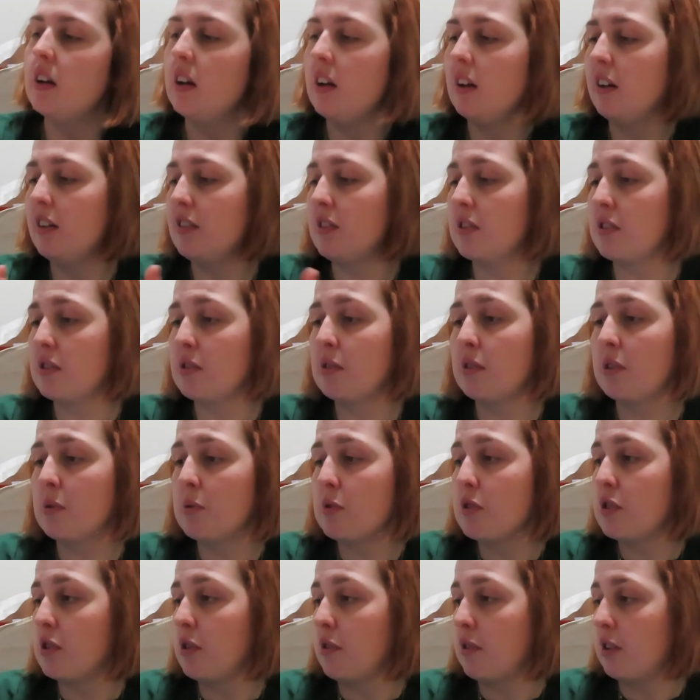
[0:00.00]
thought it
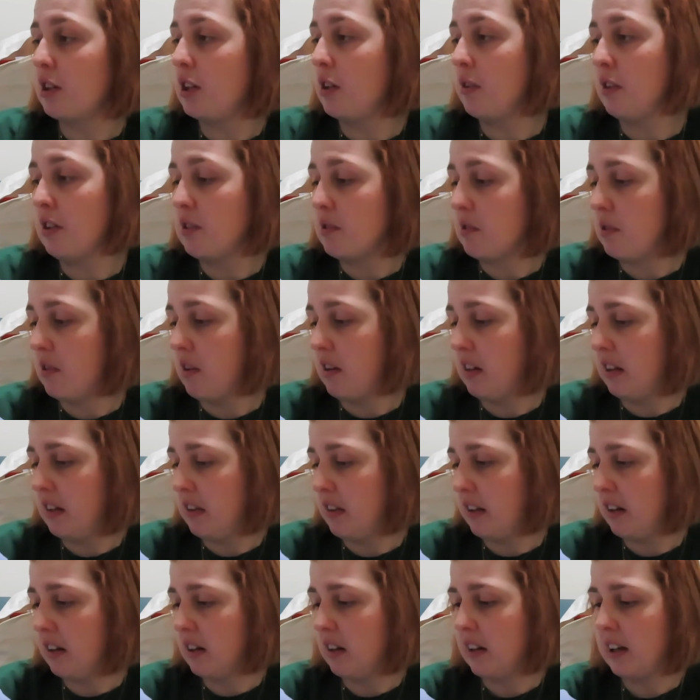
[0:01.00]
was so cute. I don't know
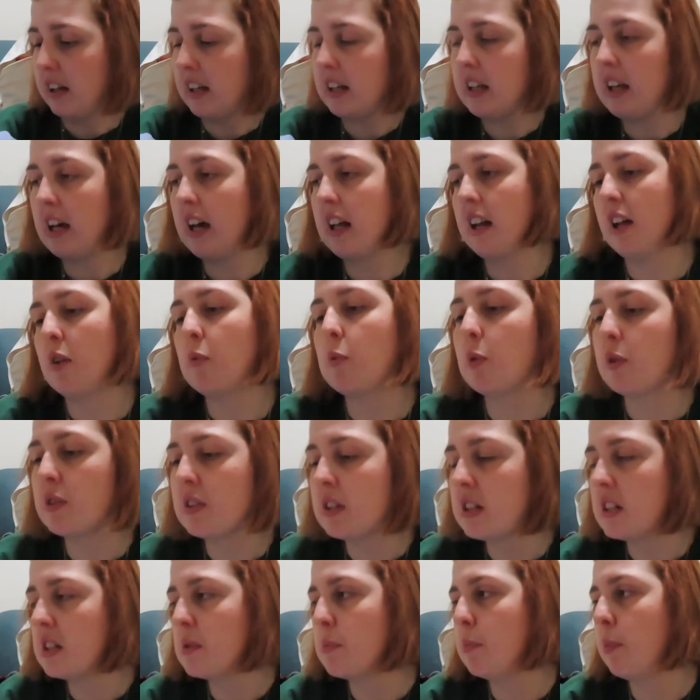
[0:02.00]
anything like it, and I
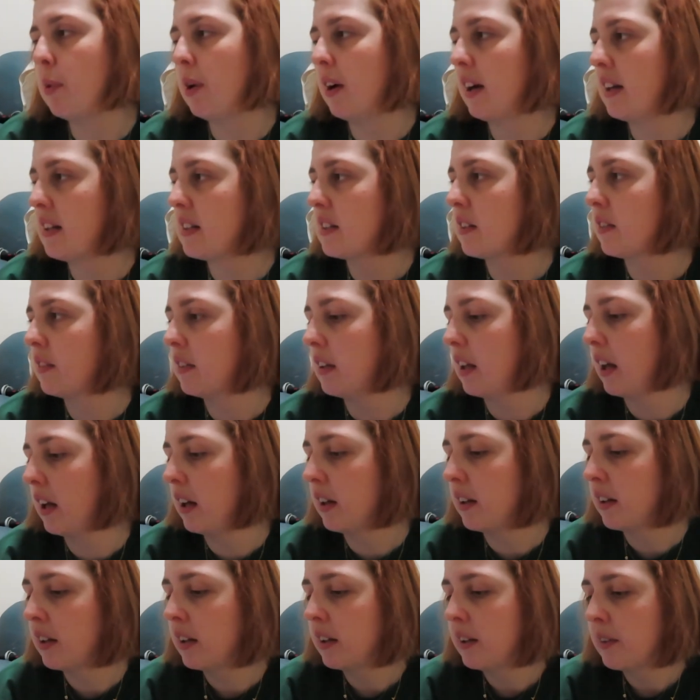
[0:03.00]
wanted to buy
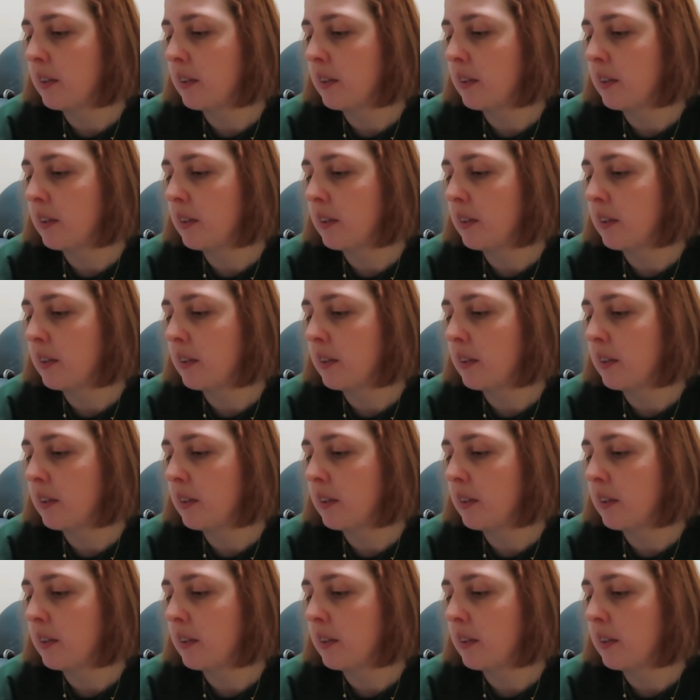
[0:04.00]
something